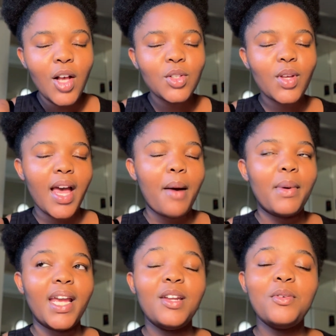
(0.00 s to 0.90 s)
So yeah,
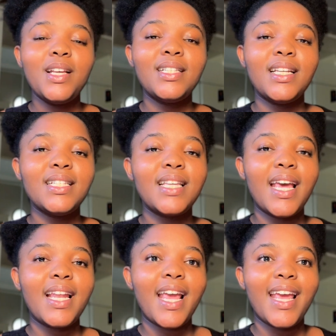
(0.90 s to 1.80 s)
but anyways, let's
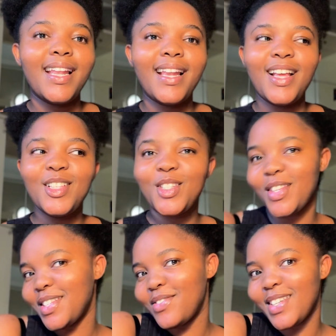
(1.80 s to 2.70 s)
get
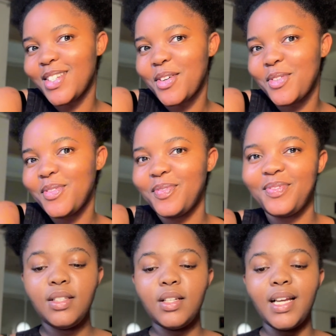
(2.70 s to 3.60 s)
into this video.
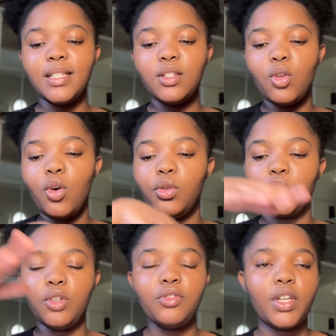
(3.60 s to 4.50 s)
As you guys know,
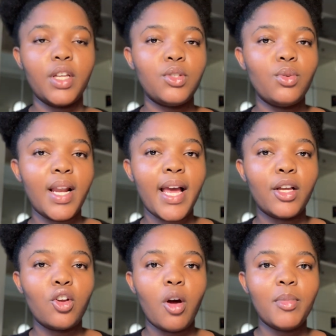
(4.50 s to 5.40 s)
don't forget to like,
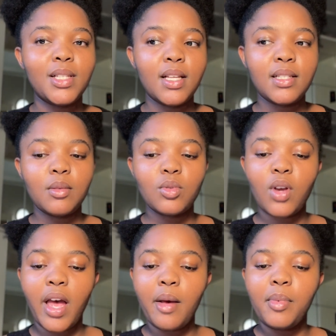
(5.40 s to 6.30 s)
comment, and
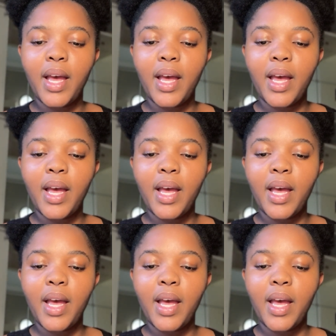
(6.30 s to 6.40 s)
subscribe.